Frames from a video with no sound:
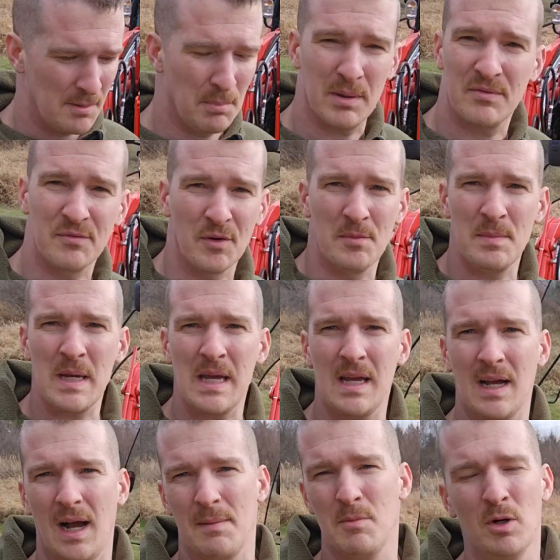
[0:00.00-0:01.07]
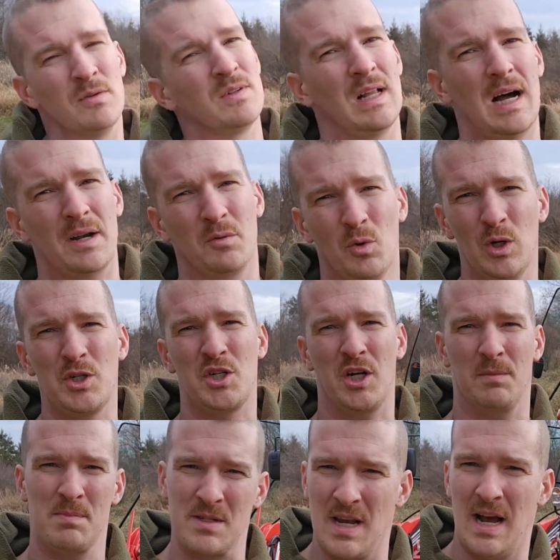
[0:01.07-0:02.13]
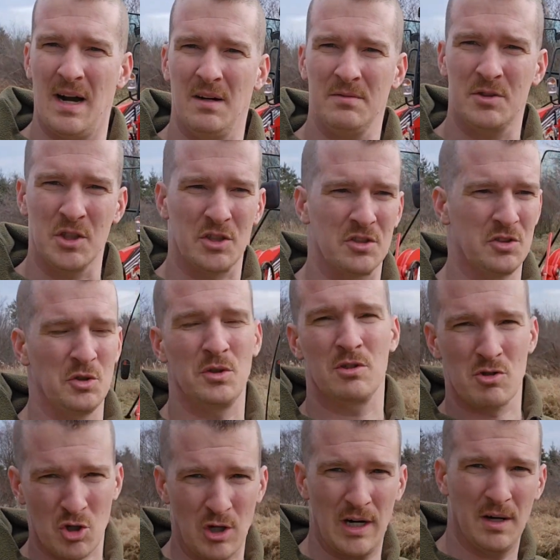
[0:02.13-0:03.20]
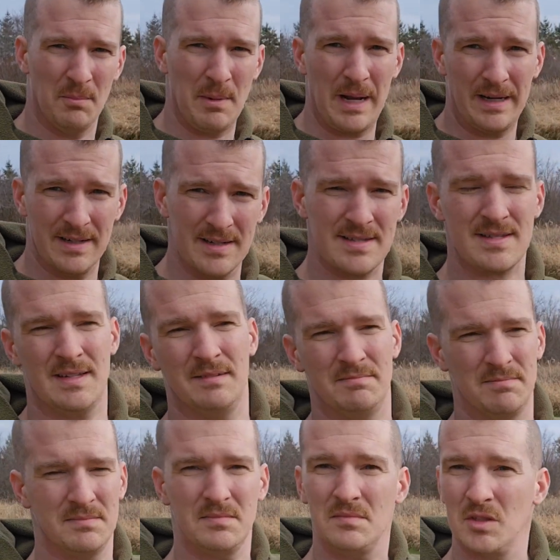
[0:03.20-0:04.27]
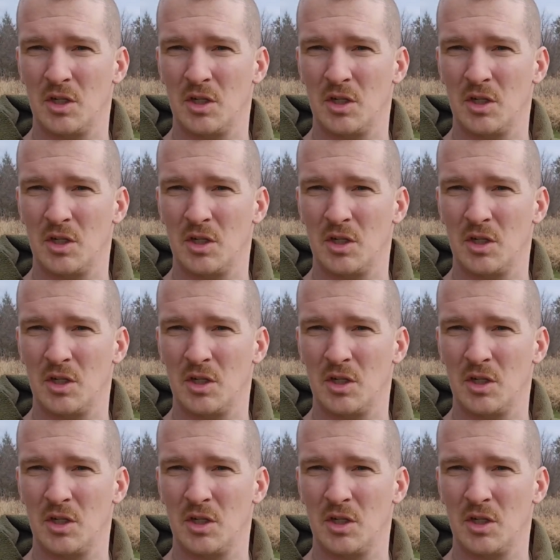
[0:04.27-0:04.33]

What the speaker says: But for me, I move a lot of wood chips now, just doing trail maintenance and,